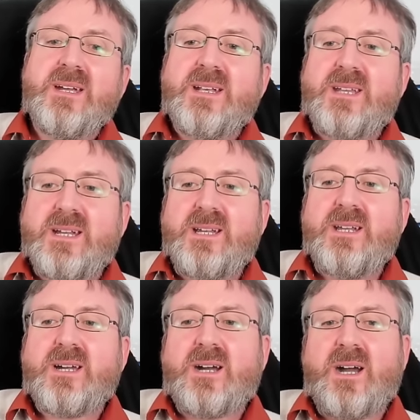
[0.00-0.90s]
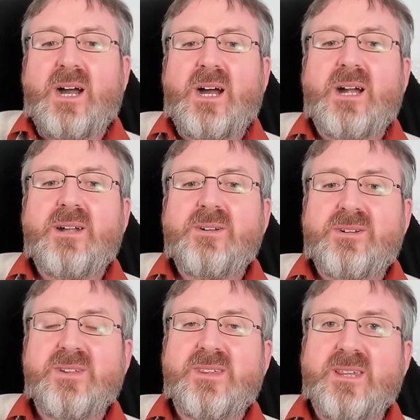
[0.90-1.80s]
They are harder
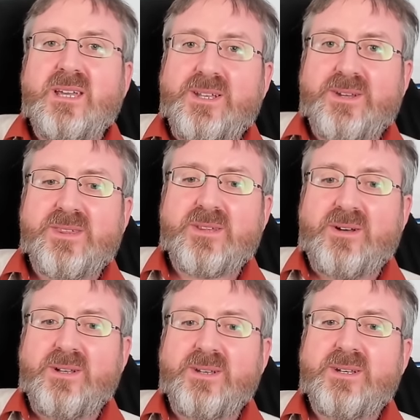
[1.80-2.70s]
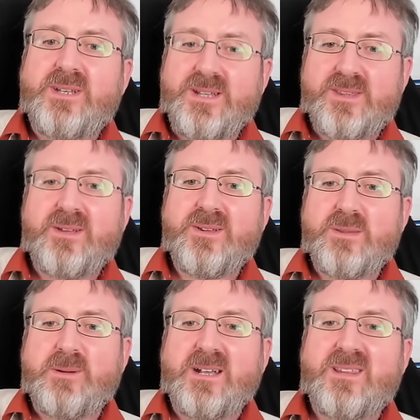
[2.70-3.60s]
to see on the sun than
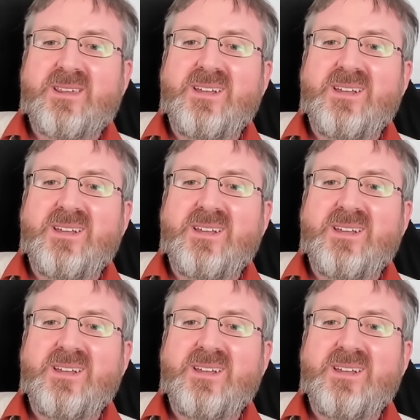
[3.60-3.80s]
sunspots.